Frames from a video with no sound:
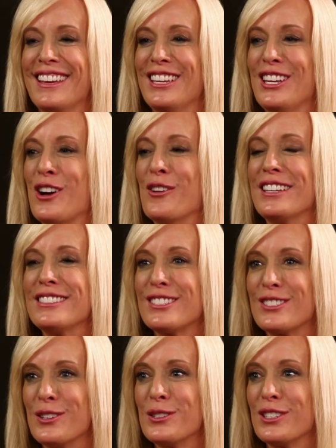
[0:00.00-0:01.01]
You know, it's
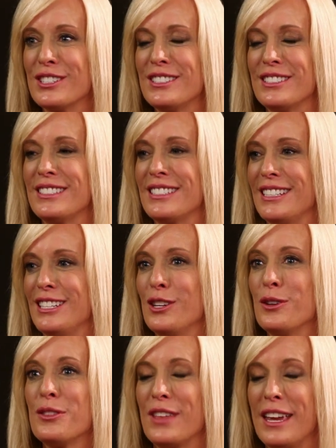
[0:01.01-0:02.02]
so good to see
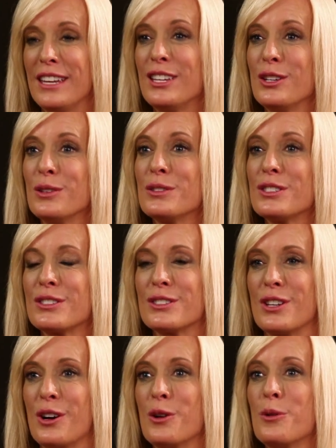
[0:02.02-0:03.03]
you. Thank you
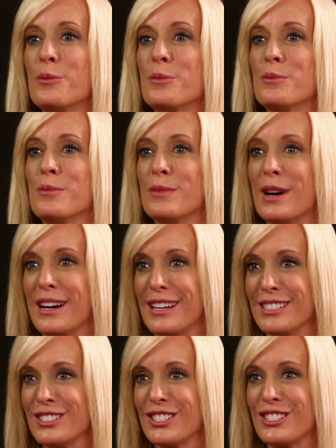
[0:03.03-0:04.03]
so
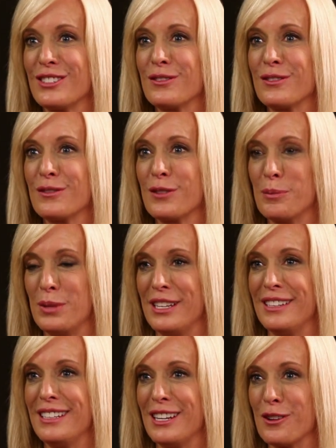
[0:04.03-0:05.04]
much for
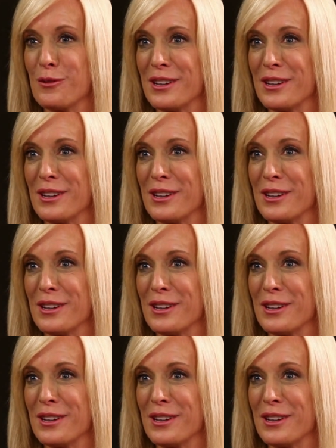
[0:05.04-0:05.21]
being here